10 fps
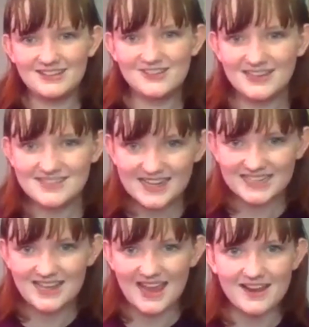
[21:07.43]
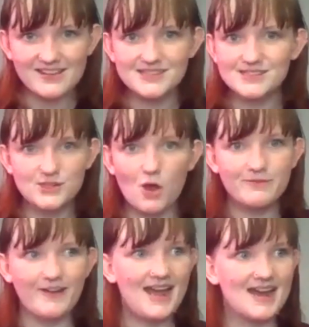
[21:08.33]
You guys are getting the hang of this
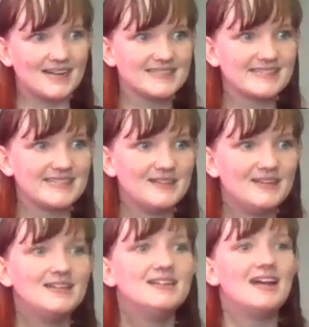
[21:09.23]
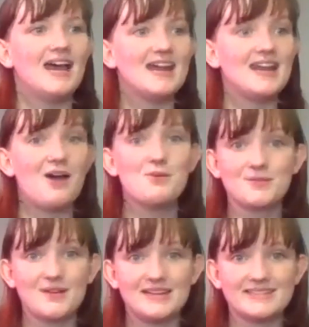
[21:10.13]
so fast. And now
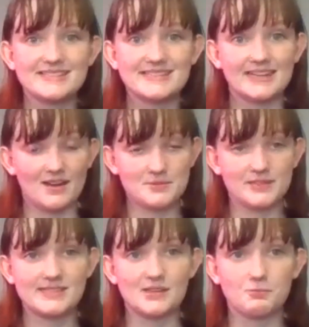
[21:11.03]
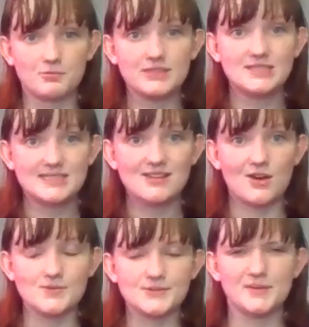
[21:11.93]
we're ready to sing. I'm going to sing really
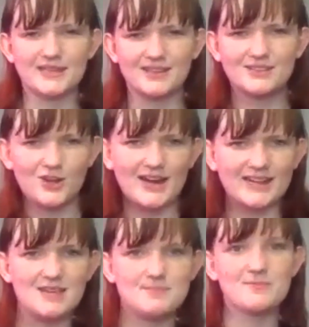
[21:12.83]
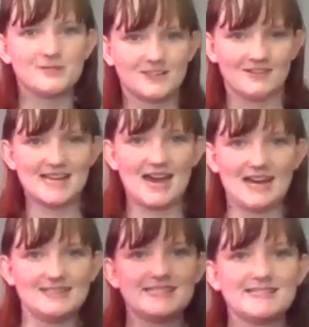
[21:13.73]
slow so we can try to keep up with our
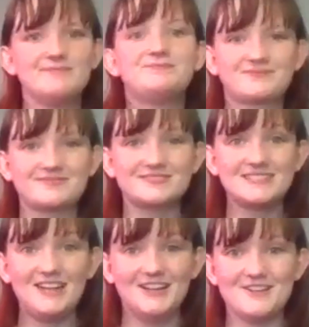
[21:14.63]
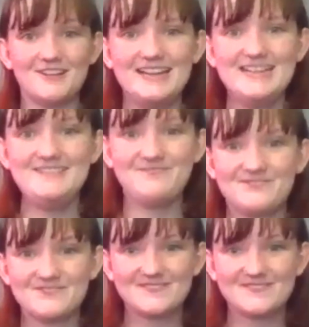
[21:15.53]
signs. Are you ready?